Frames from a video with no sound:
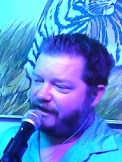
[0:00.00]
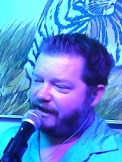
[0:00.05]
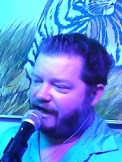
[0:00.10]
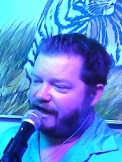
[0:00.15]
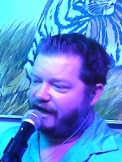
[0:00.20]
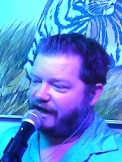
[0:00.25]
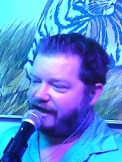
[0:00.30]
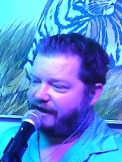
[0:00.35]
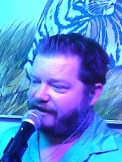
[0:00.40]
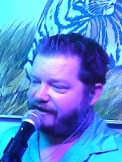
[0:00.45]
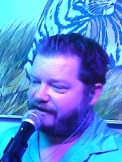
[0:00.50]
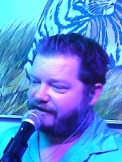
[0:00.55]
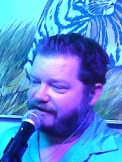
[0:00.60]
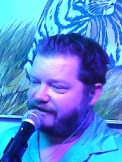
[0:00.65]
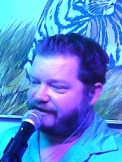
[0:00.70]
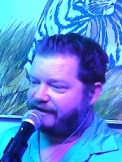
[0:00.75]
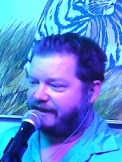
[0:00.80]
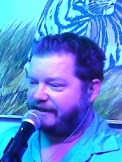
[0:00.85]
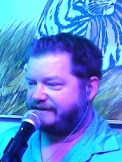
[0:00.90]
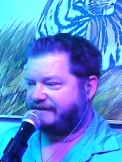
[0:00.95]
and
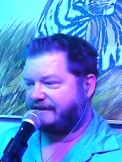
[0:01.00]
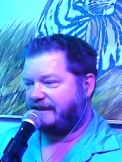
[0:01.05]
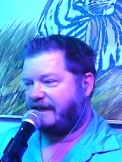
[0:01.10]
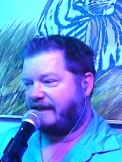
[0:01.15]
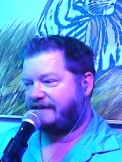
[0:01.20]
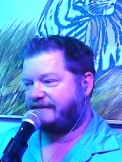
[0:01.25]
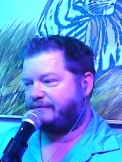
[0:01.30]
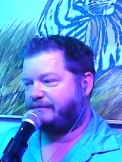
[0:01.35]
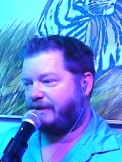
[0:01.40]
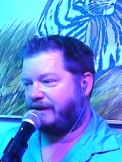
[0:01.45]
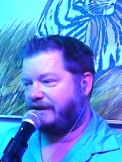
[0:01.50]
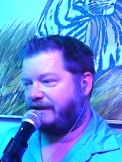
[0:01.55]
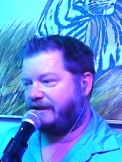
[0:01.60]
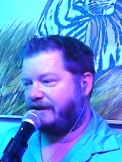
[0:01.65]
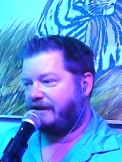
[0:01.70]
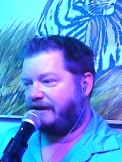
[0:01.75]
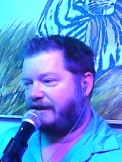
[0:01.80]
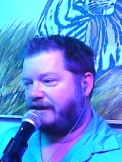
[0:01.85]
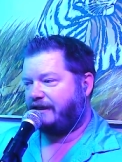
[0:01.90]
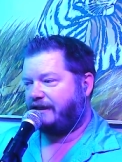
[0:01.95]
to kiss ass, but
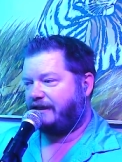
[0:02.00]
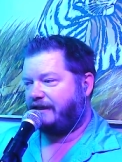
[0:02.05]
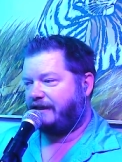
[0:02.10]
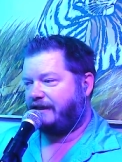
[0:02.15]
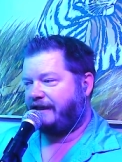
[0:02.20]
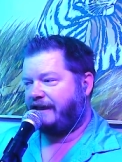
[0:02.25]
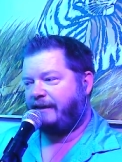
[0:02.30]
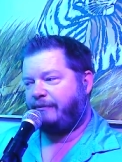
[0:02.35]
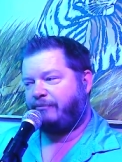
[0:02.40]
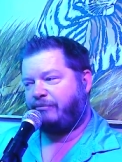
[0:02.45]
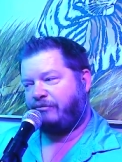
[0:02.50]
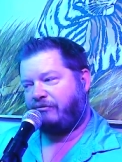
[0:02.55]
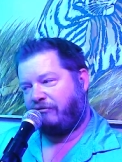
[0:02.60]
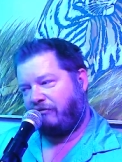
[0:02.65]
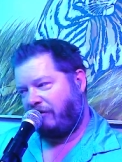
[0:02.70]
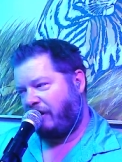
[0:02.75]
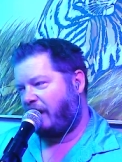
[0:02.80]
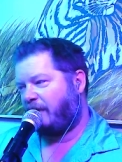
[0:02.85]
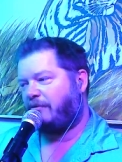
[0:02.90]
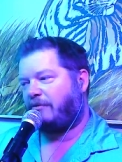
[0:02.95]
he
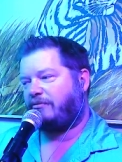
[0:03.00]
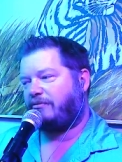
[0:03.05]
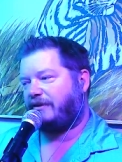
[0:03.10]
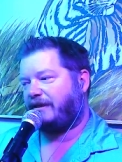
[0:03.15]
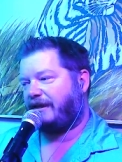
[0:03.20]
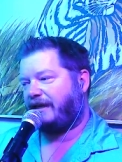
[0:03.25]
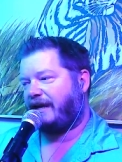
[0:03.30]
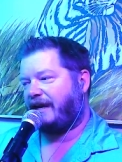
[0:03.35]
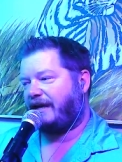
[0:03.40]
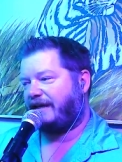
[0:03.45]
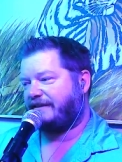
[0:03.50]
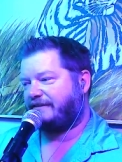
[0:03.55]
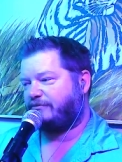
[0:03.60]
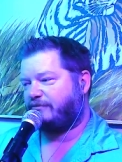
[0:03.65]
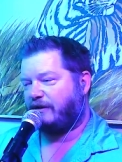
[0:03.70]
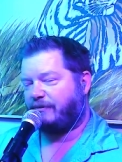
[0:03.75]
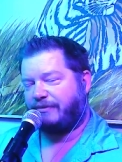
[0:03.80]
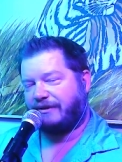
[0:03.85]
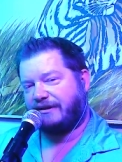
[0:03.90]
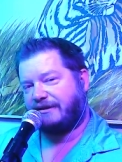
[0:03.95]
probably has
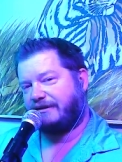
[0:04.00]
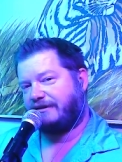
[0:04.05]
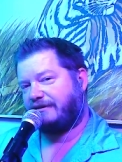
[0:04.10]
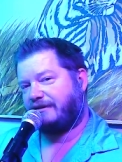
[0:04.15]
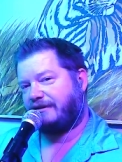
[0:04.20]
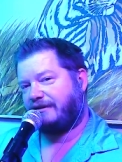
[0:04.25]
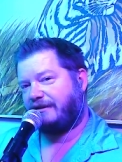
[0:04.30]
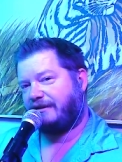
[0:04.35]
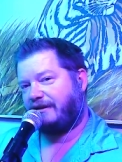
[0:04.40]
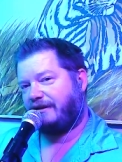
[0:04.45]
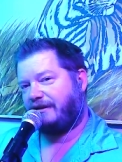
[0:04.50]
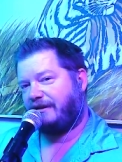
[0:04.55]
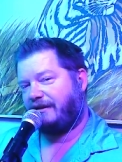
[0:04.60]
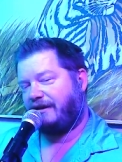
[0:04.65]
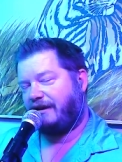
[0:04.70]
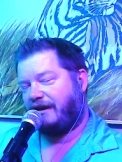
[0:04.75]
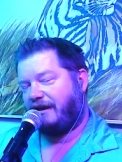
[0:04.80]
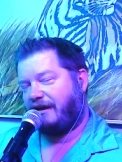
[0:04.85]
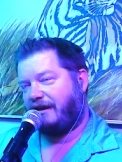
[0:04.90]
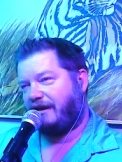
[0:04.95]
weapons
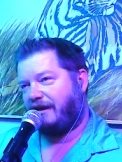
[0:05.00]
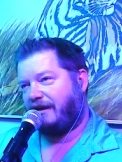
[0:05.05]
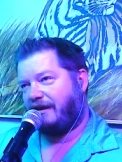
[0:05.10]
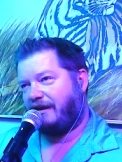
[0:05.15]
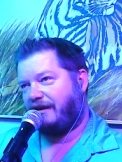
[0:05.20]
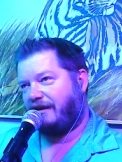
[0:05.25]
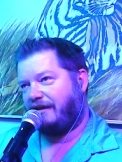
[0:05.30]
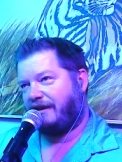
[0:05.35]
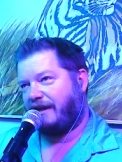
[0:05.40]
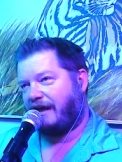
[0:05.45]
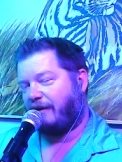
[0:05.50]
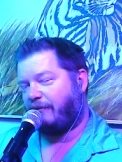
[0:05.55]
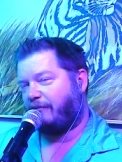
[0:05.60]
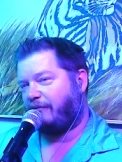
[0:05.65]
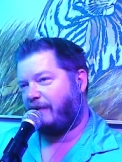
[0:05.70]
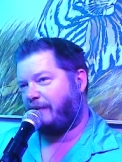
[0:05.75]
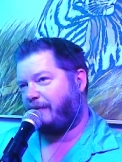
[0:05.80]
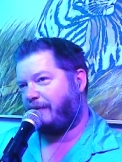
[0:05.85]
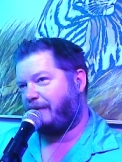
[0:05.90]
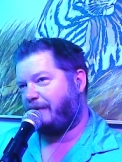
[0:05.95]
that
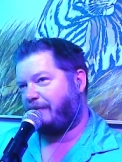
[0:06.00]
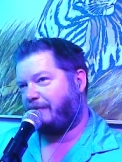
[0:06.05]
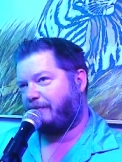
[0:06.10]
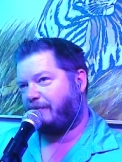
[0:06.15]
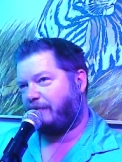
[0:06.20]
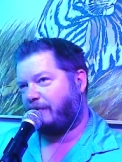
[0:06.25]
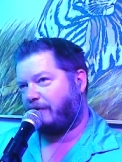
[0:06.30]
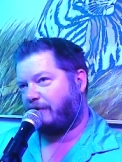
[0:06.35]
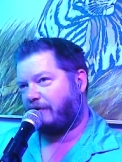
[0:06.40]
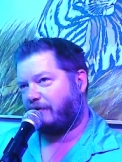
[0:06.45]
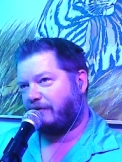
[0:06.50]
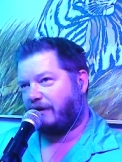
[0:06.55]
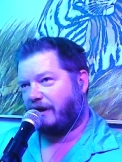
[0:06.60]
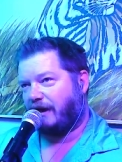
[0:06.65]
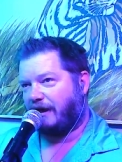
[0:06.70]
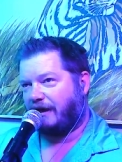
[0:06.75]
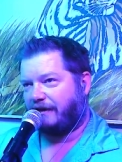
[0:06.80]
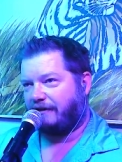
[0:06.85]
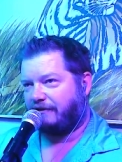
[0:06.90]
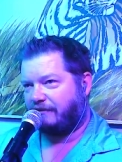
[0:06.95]
maybe were
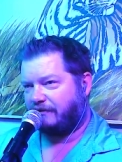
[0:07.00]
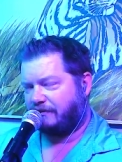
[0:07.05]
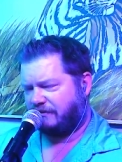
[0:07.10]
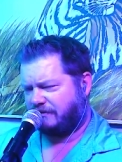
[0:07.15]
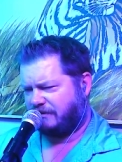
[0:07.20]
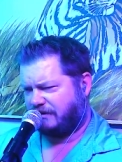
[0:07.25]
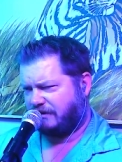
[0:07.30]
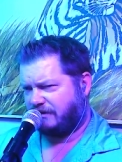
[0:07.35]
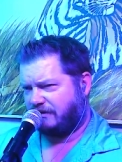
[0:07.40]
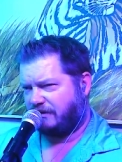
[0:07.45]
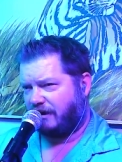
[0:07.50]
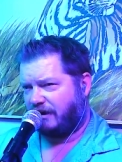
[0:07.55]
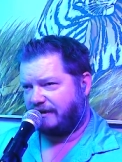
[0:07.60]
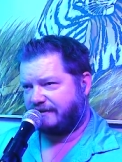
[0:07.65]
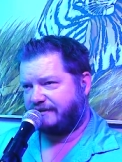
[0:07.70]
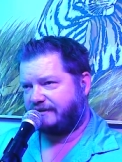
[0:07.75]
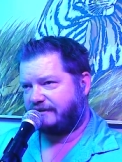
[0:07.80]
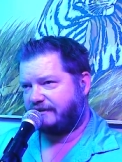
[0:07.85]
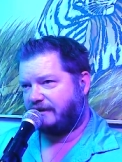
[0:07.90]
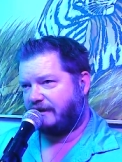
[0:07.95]

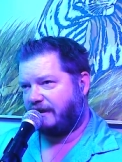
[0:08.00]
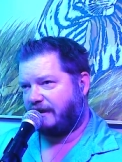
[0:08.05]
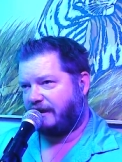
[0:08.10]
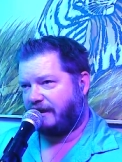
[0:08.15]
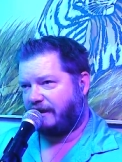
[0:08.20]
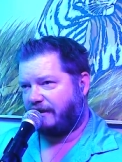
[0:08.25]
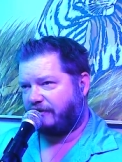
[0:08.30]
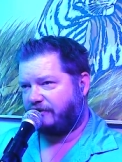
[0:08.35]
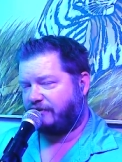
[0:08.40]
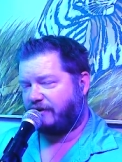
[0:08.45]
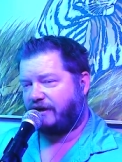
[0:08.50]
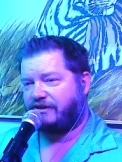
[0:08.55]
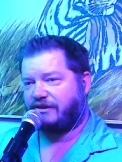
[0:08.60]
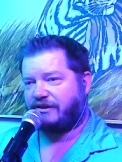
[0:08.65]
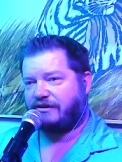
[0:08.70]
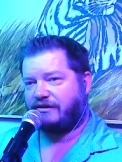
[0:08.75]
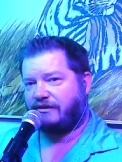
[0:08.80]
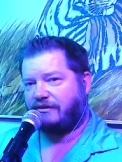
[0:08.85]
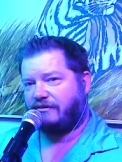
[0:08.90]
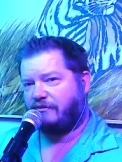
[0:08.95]
lost in a
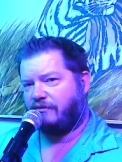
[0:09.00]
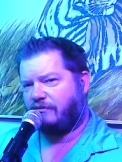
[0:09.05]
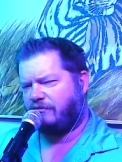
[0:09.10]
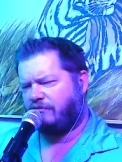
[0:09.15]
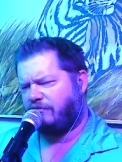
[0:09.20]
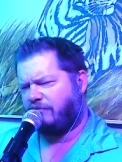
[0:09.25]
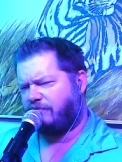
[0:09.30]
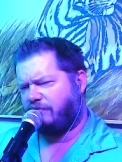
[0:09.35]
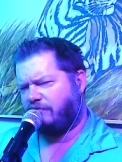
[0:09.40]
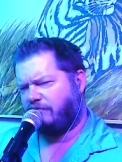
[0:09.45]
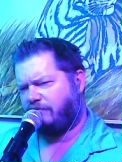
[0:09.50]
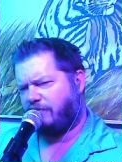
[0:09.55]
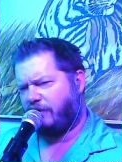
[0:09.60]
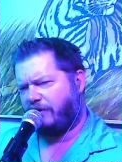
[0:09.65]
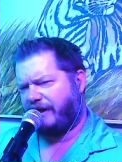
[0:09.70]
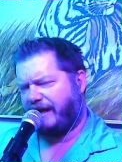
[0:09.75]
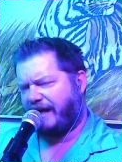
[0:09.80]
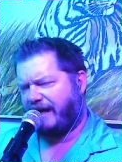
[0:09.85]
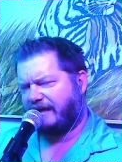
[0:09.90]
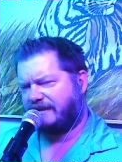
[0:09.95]
tragic
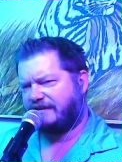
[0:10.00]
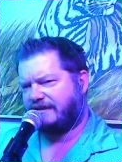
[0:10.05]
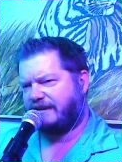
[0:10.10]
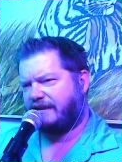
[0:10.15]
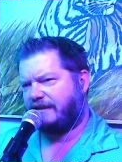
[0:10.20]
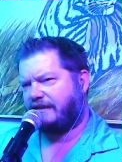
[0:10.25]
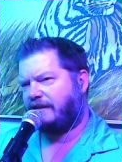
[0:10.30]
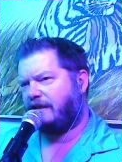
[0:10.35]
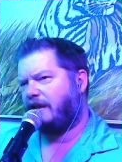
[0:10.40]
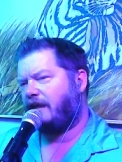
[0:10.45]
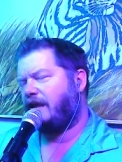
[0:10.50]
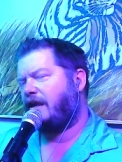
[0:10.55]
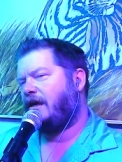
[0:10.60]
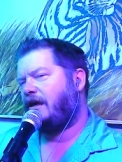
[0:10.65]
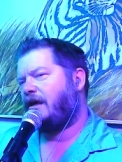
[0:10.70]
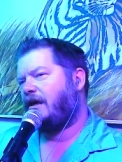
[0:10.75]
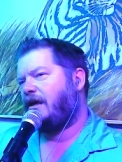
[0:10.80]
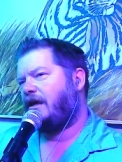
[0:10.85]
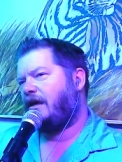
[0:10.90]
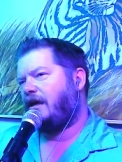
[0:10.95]
boating accident.
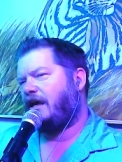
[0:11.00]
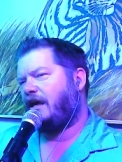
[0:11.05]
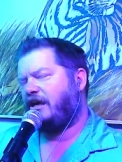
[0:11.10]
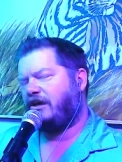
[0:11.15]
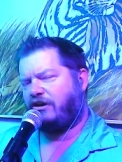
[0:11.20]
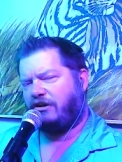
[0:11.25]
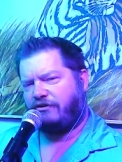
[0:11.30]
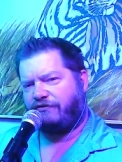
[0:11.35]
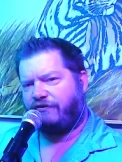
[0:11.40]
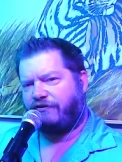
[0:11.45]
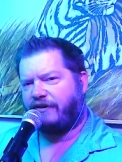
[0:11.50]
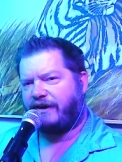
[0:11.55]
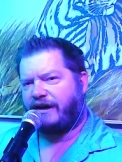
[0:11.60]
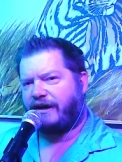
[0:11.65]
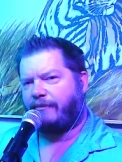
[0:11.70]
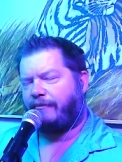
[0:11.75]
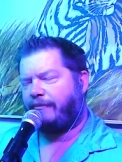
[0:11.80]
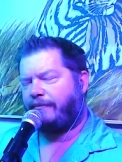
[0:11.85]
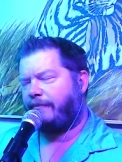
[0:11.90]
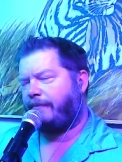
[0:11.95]
And good for
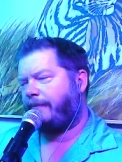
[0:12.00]
him.